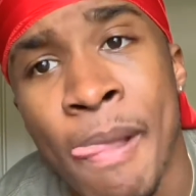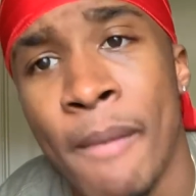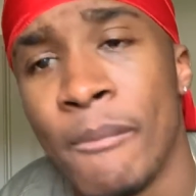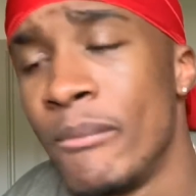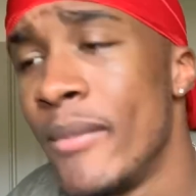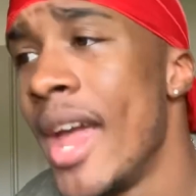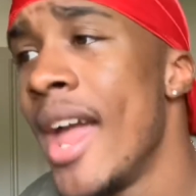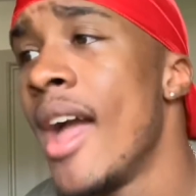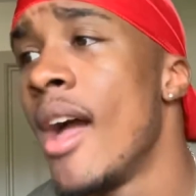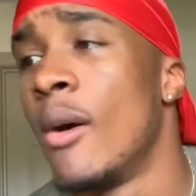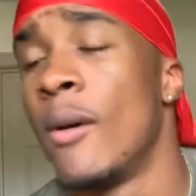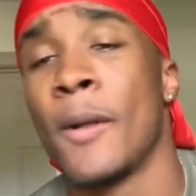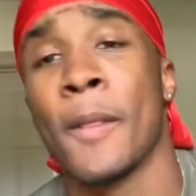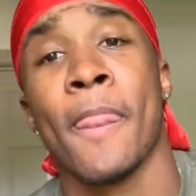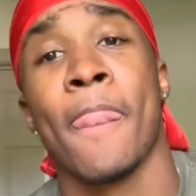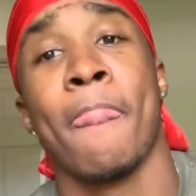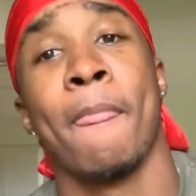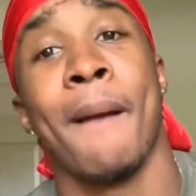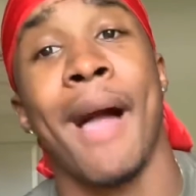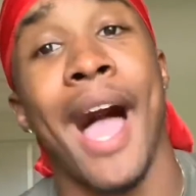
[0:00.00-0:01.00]
Now,
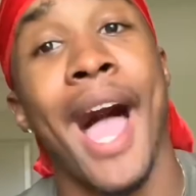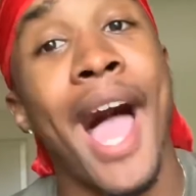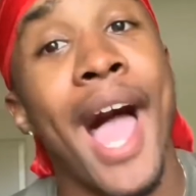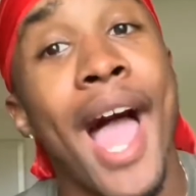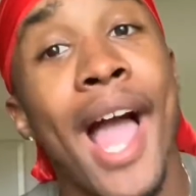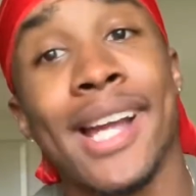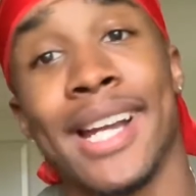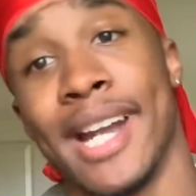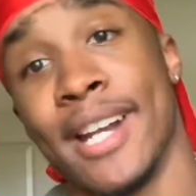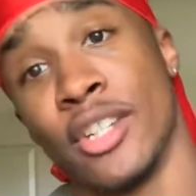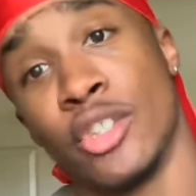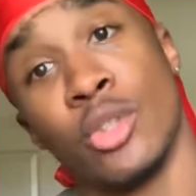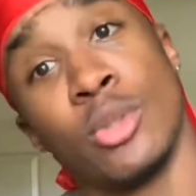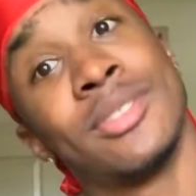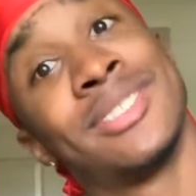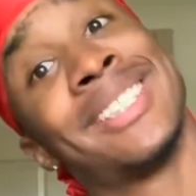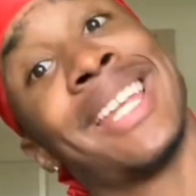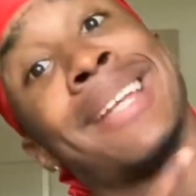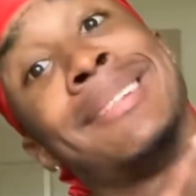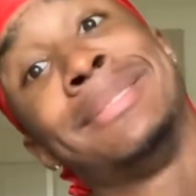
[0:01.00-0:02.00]
I got to do the
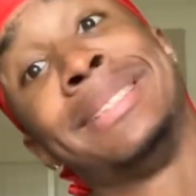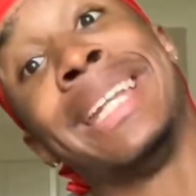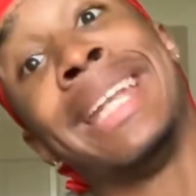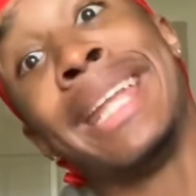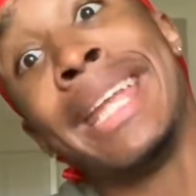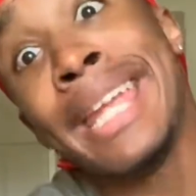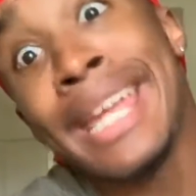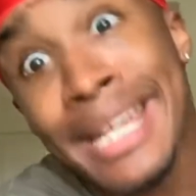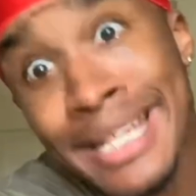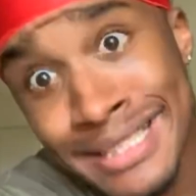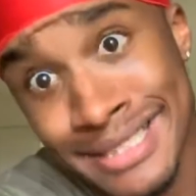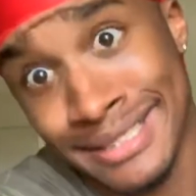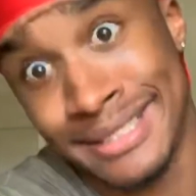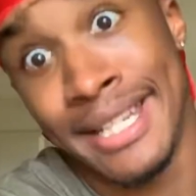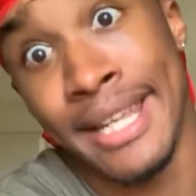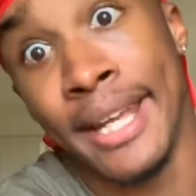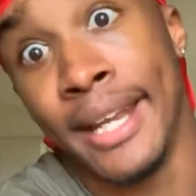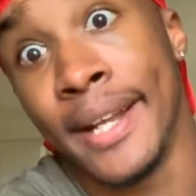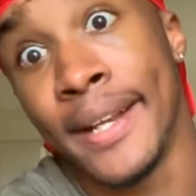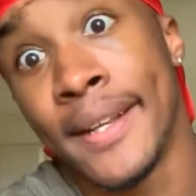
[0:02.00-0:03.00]
same shit he just
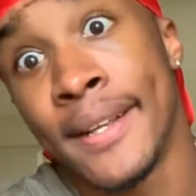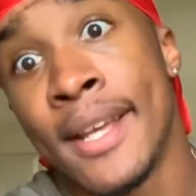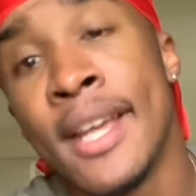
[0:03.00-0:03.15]
did.